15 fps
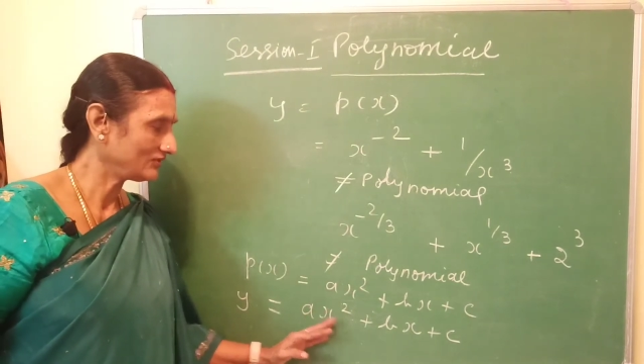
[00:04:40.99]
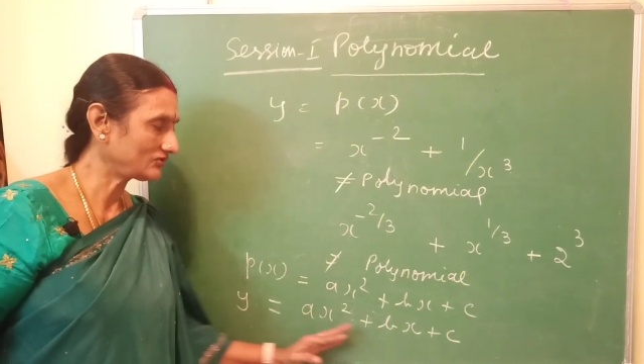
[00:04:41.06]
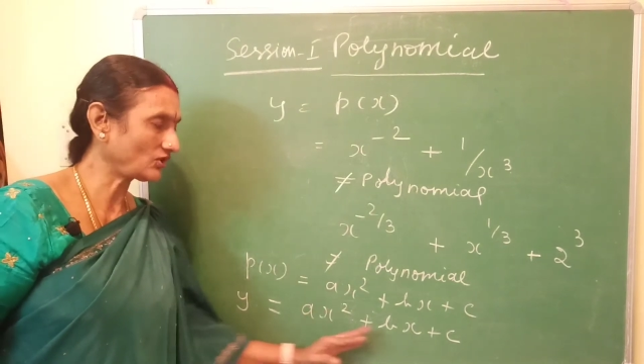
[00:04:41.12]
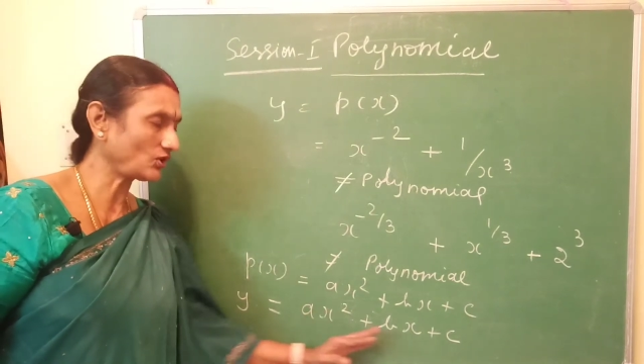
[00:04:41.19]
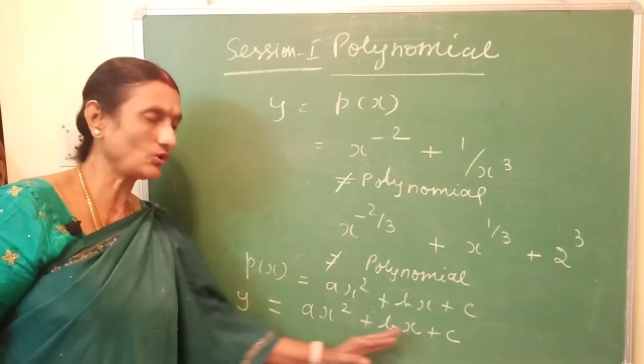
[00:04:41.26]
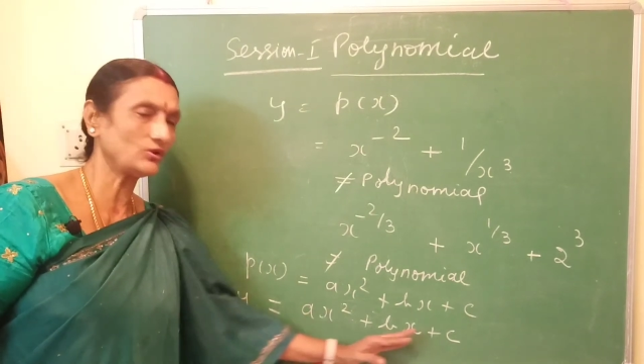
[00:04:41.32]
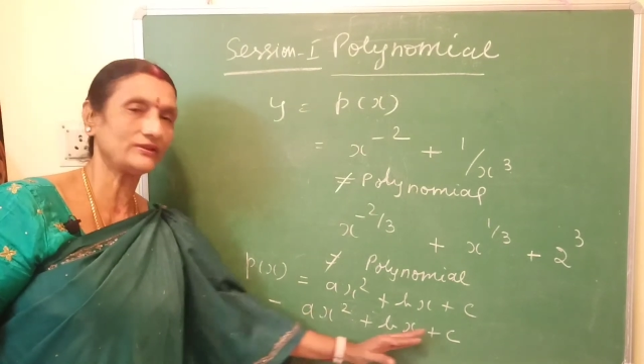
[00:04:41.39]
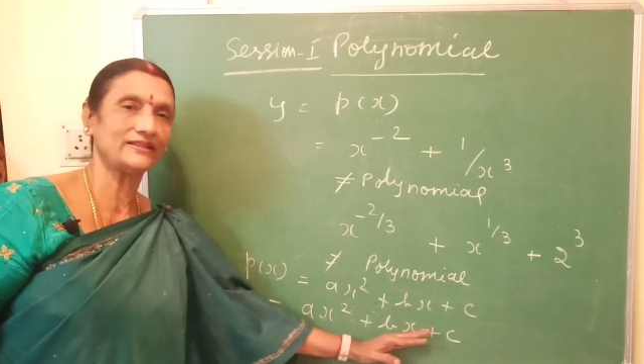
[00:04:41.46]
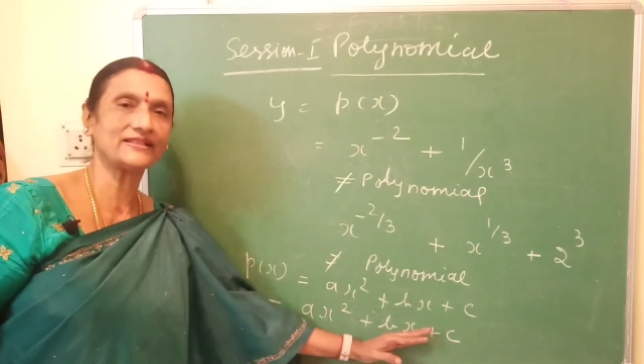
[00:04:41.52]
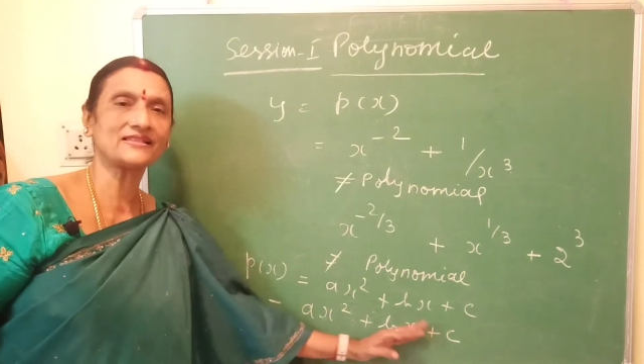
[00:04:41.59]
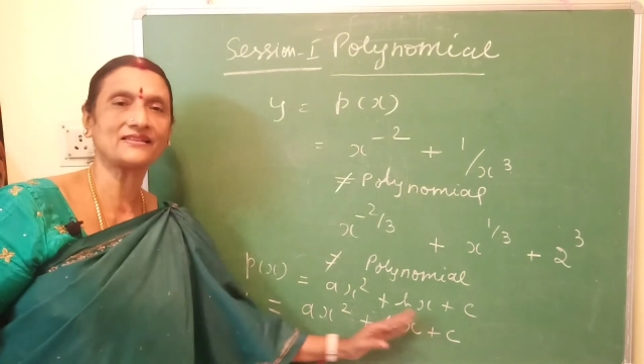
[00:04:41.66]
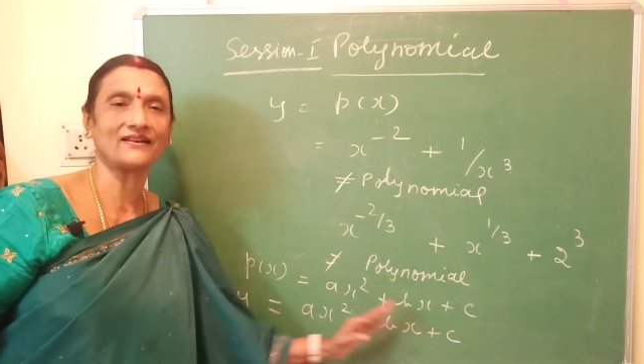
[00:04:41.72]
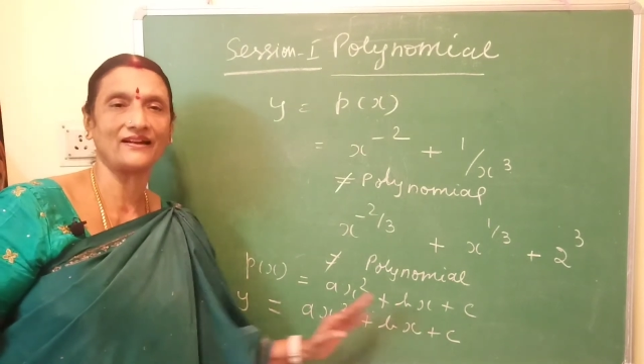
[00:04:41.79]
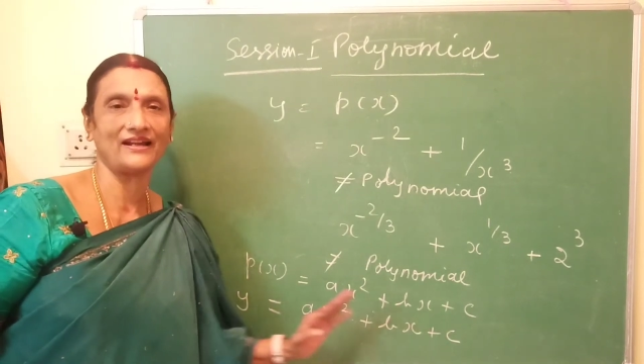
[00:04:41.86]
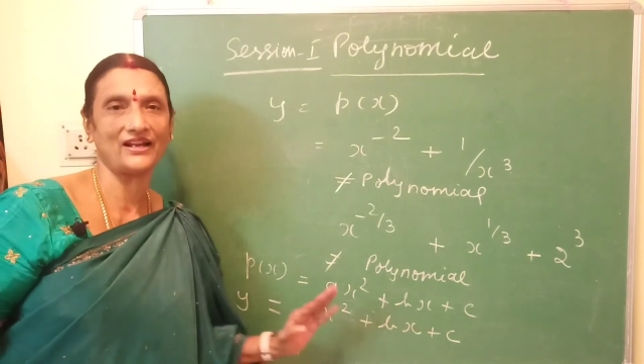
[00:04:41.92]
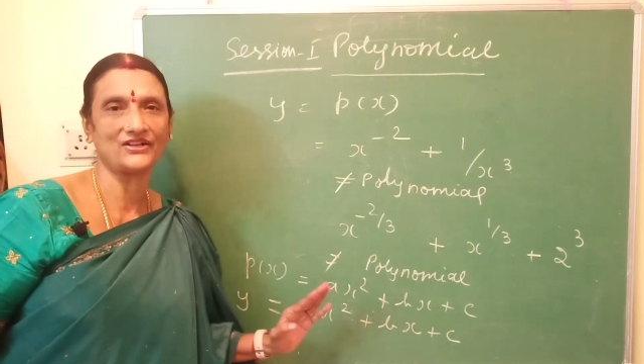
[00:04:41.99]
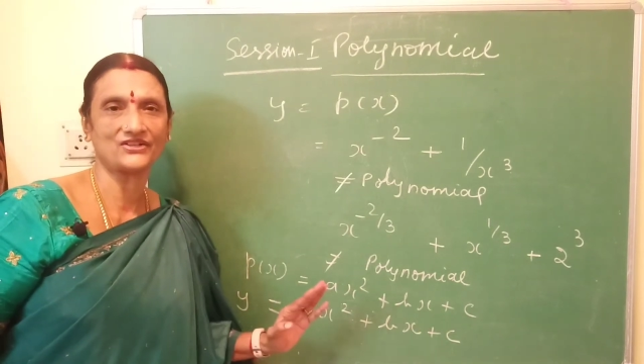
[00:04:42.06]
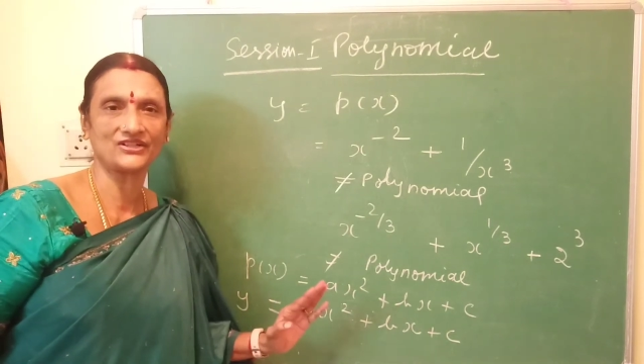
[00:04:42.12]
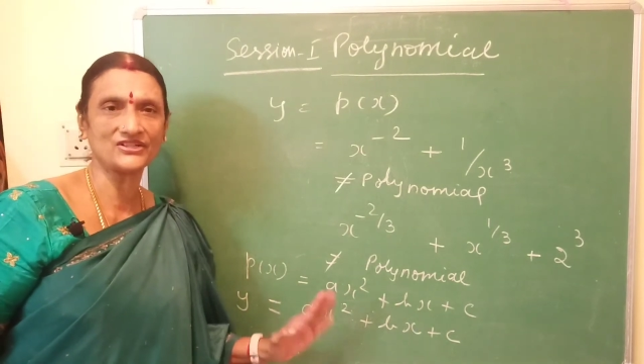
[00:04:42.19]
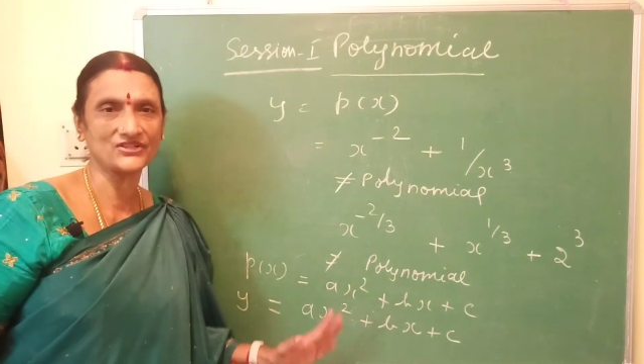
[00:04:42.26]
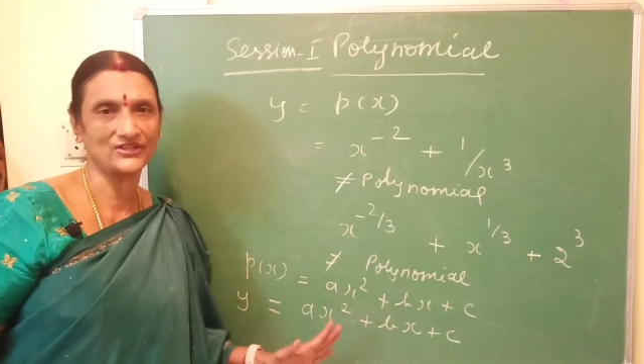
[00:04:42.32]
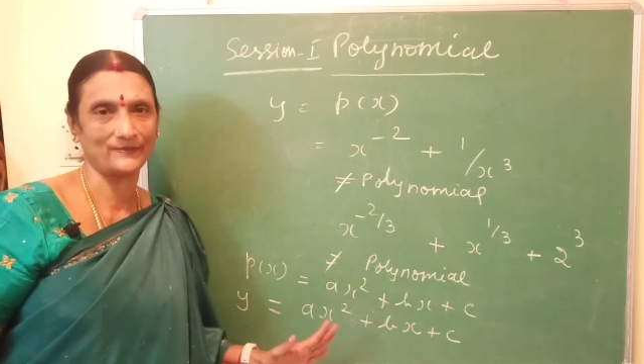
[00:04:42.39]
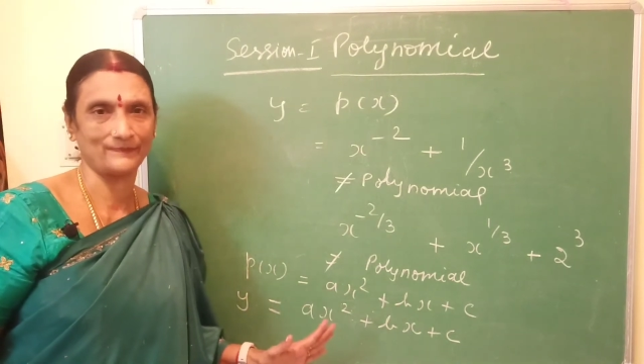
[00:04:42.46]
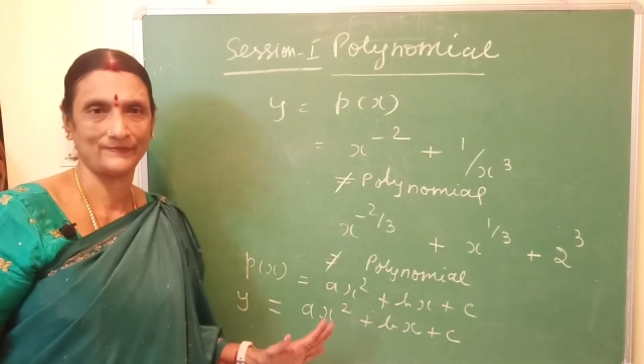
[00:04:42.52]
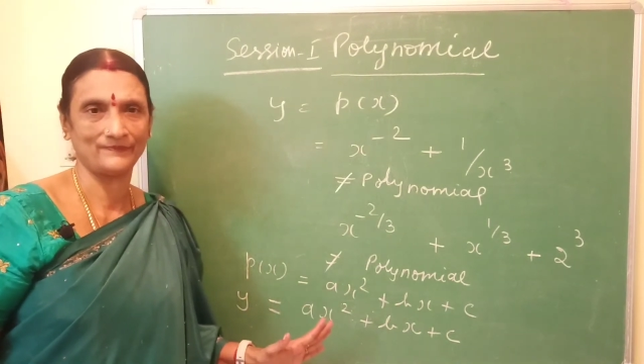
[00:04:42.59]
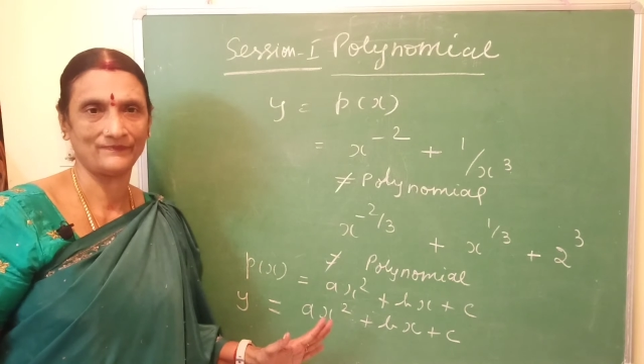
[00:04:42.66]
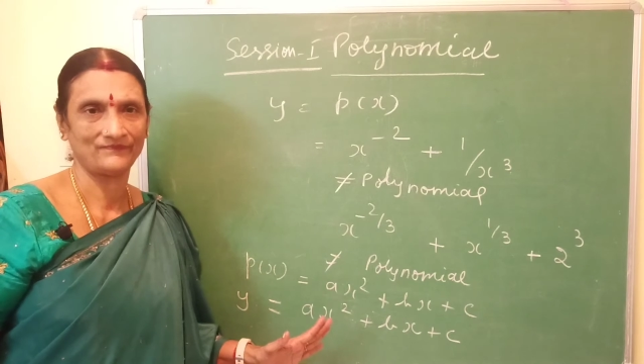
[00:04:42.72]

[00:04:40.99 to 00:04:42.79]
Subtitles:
through this relationship,